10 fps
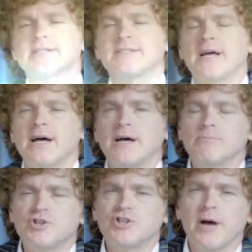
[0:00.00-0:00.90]

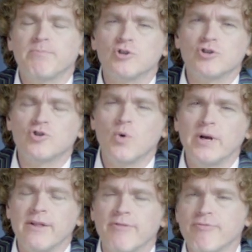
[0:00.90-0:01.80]
Psalms chapter
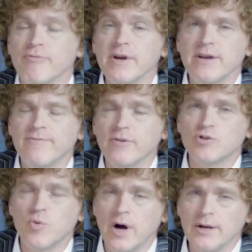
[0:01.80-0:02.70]
23
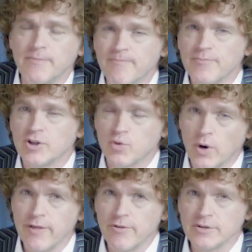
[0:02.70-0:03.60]
verse 1 the
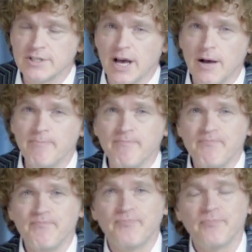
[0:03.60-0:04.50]
23rd Psalm
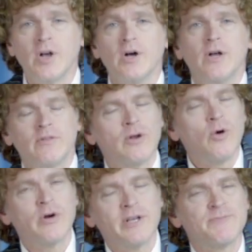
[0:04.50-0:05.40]
the
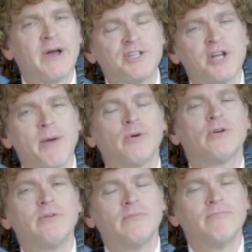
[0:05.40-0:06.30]
Lord is my
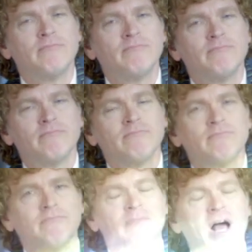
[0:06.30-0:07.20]
shepherd
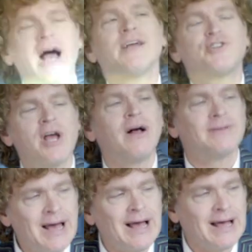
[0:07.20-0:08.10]
I shall
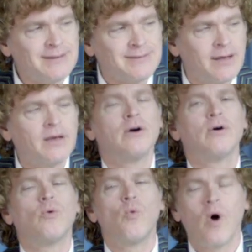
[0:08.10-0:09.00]
not
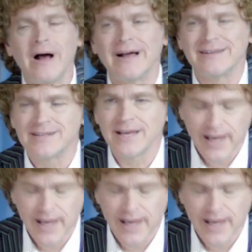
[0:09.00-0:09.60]
want